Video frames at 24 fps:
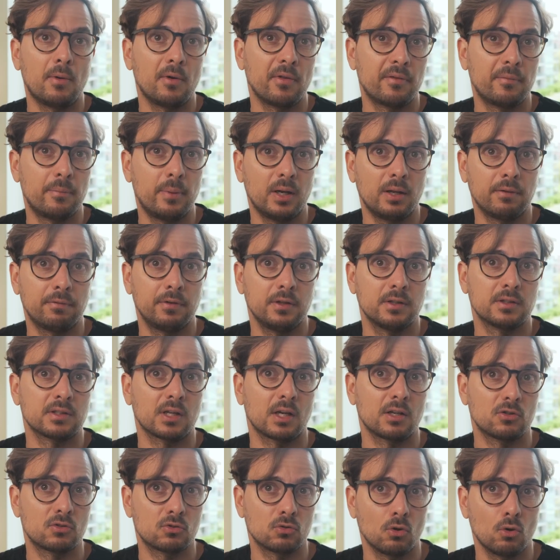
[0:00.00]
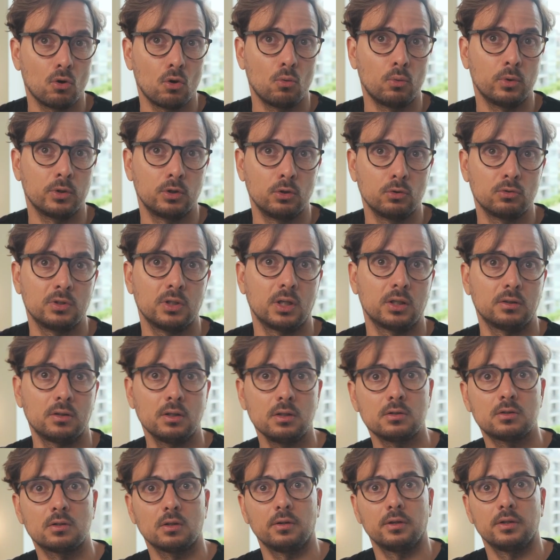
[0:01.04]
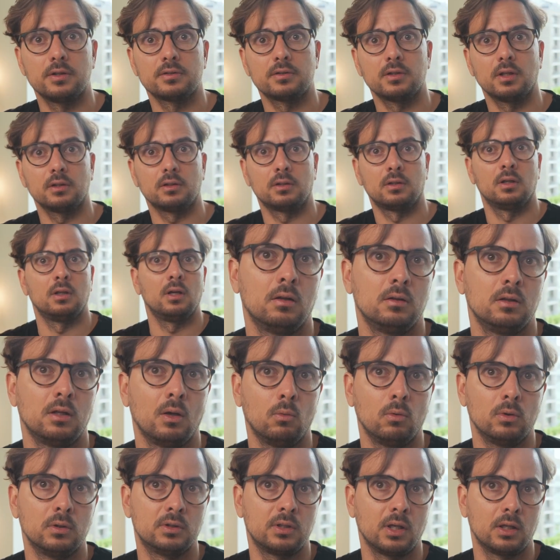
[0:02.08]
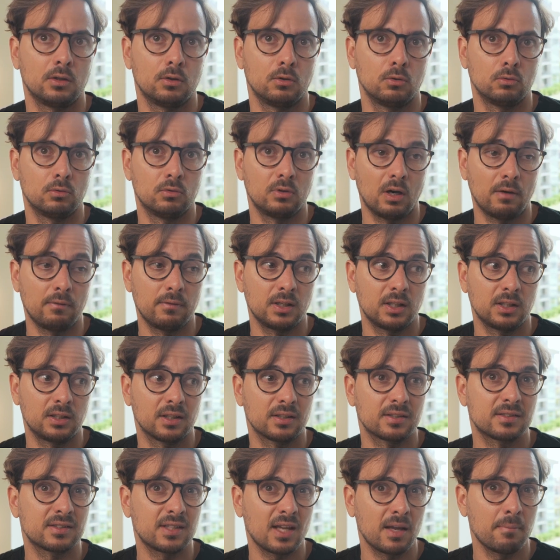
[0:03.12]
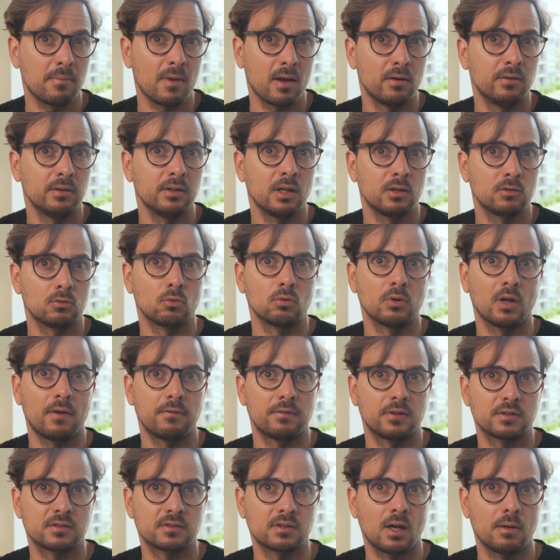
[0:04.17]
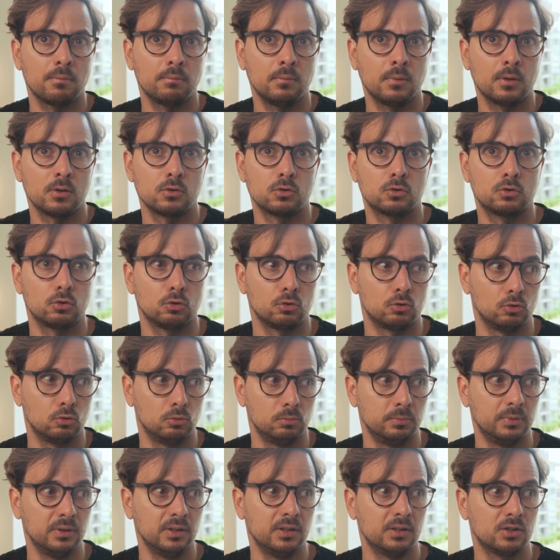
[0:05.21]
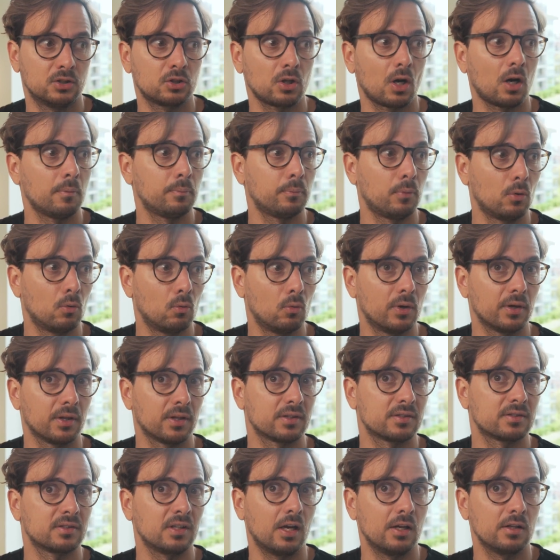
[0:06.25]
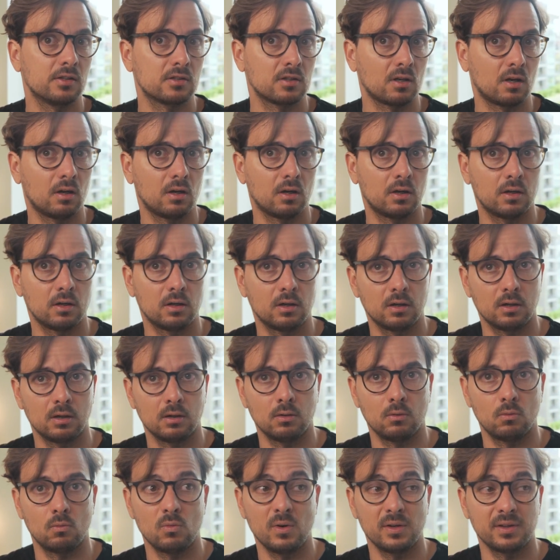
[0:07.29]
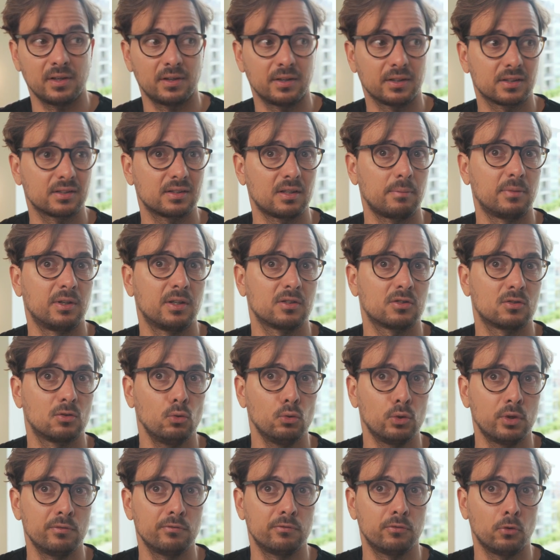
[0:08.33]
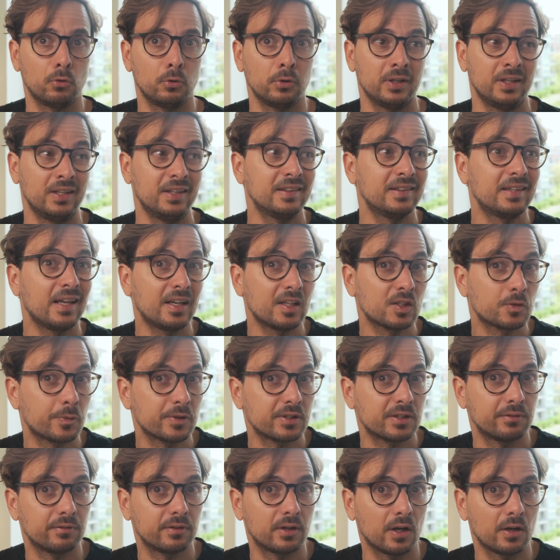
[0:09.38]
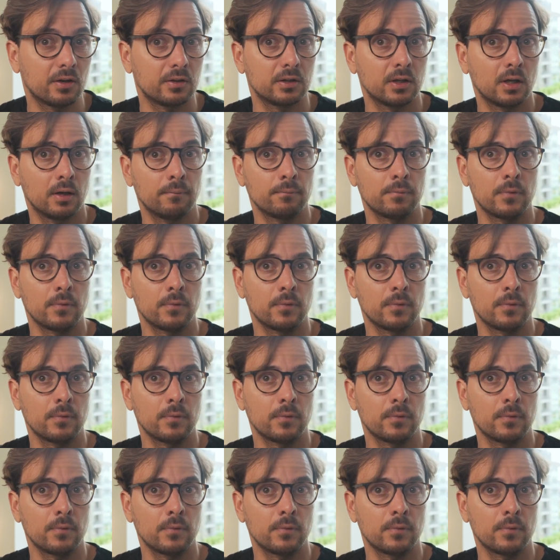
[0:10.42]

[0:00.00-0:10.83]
of the benefits I saw with using a teacher is that they will take you driving in the same area you will have exam, so you'll be sharp on where the signs are, what the examiner is looking for in that specific area.